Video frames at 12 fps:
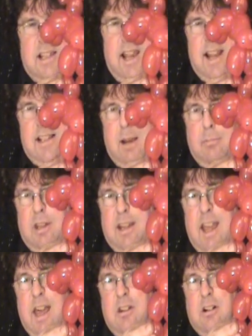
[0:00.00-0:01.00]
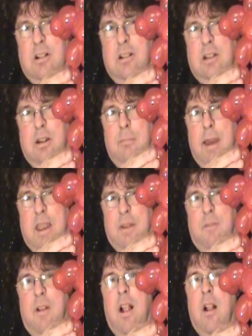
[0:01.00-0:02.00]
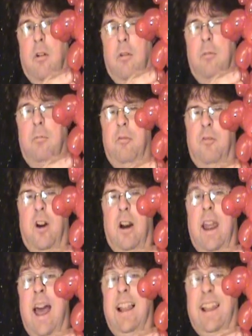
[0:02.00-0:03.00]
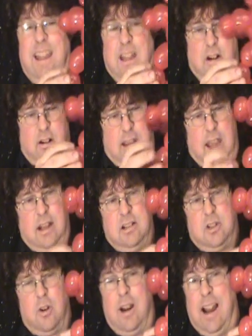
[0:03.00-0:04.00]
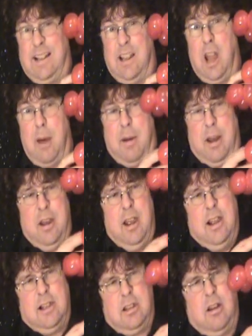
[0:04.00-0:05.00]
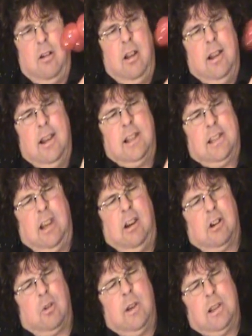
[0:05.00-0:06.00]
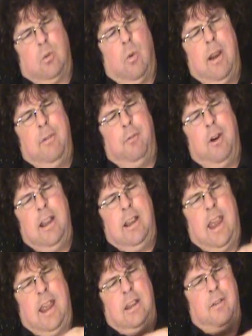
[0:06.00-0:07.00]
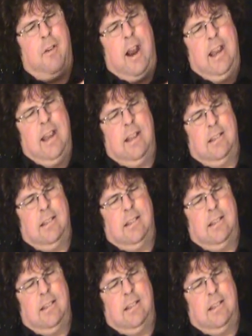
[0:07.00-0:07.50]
the legs up together to make him very elegant, okay? It's sort of like the llama. So let's ear twist one foot and divide it